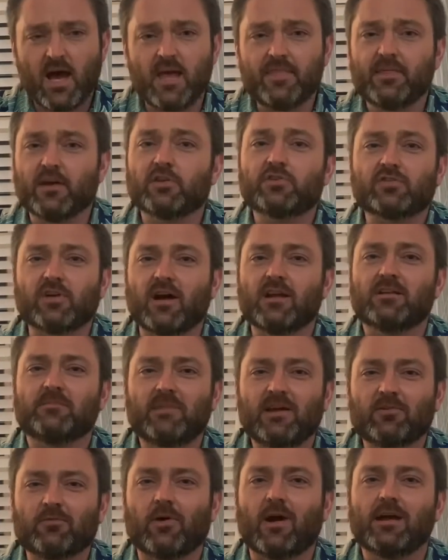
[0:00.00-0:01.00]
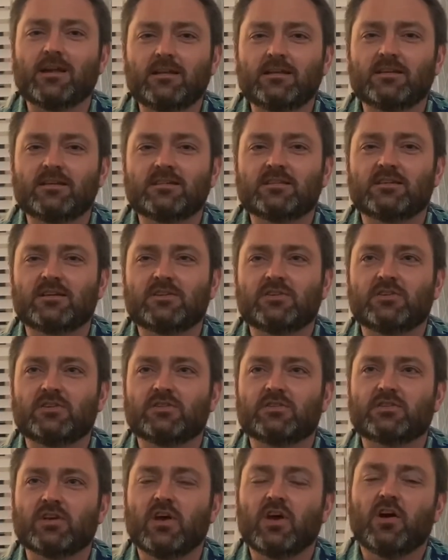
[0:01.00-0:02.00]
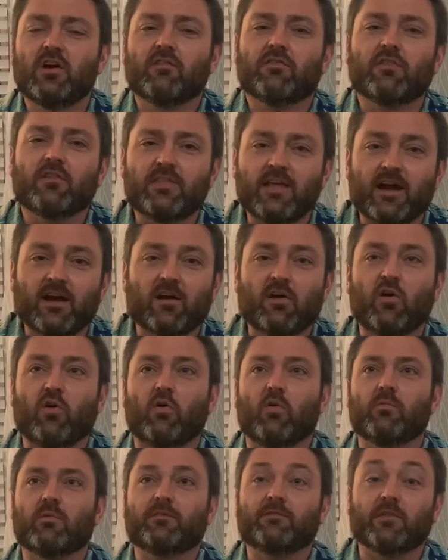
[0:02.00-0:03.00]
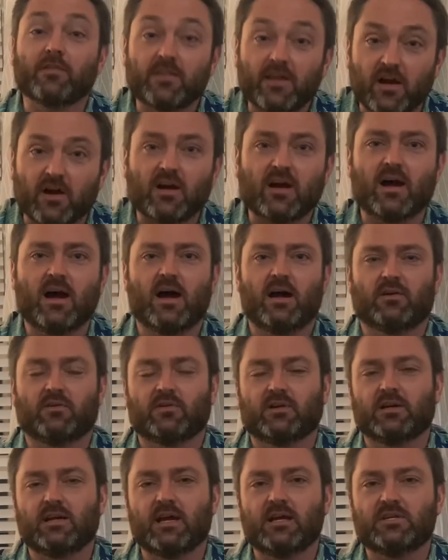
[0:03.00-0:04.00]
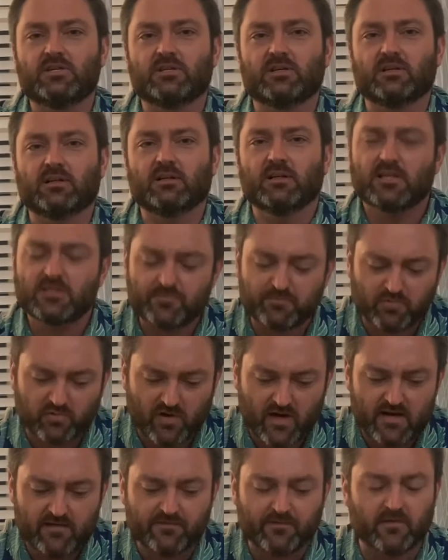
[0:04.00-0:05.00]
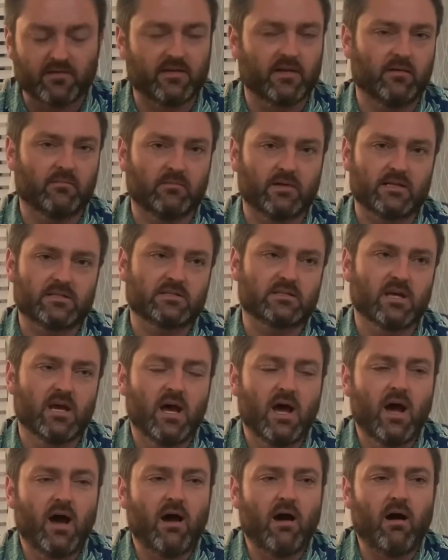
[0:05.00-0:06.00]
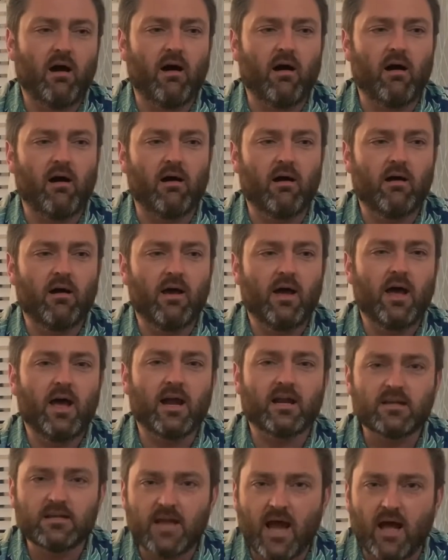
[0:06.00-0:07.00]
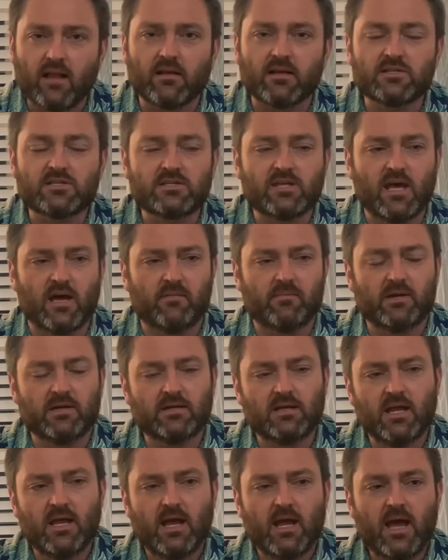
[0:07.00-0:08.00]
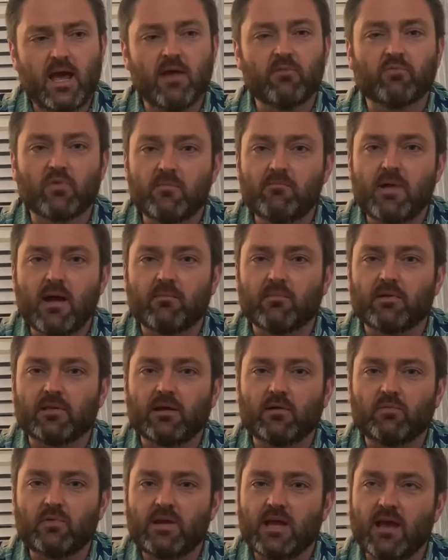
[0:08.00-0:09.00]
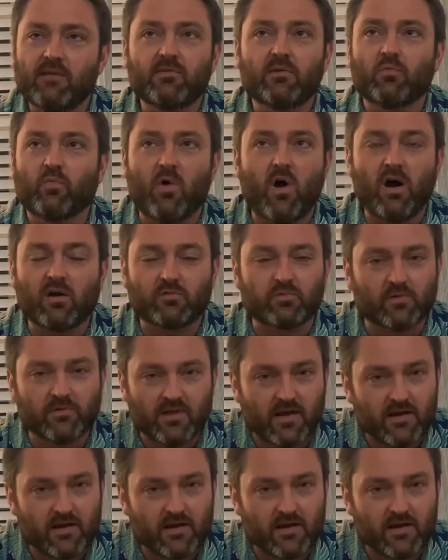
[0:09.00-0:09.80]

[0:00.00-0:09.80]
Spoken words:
They're trying to make right decisions for their home and for their congregation. Let's pray for them. Let's acknowledge them and and remember that we haven't walked where